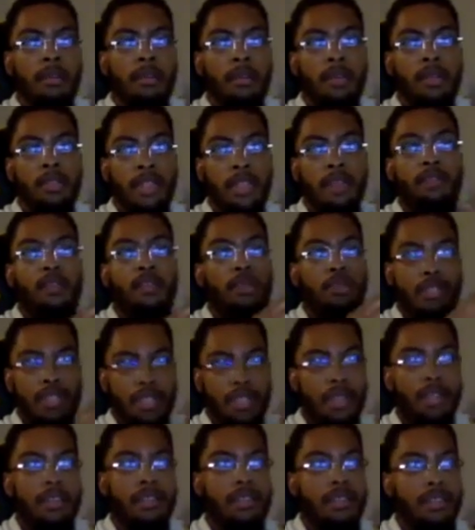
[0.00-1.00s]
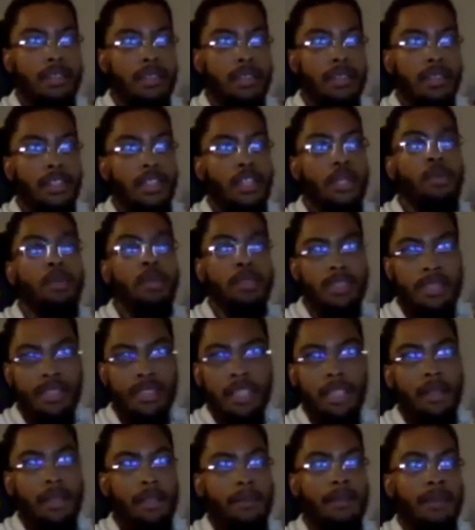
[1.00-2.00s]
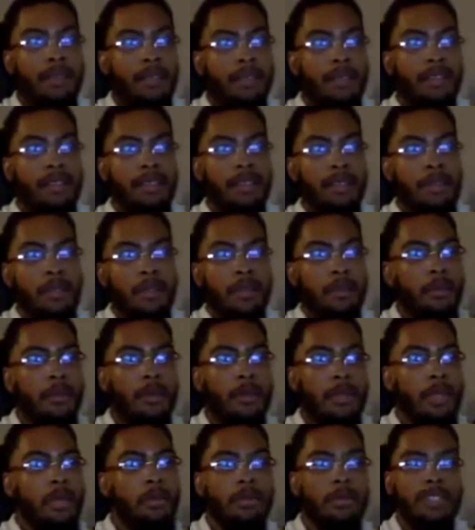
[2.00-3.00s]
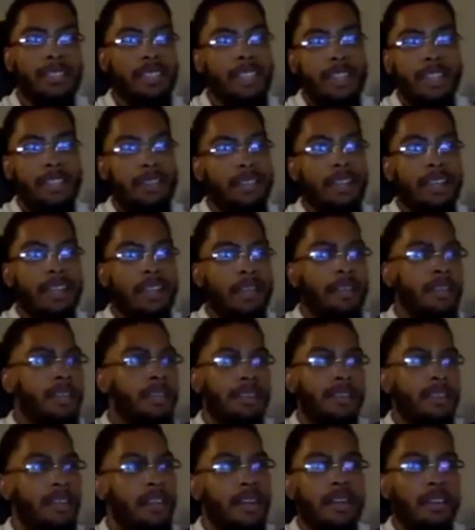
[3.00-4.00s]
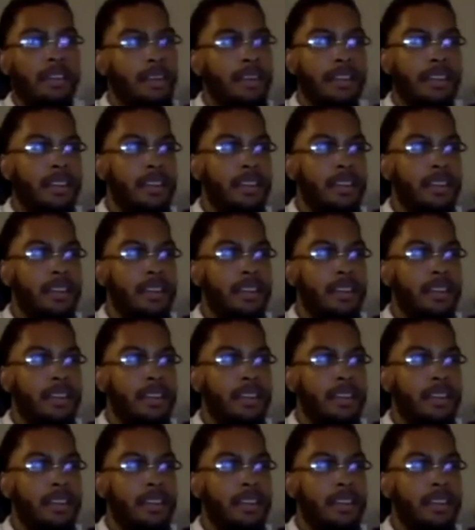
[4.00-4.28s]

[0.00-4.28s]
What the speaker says: because if you cheat, they will see it. They will see it. Like, nah.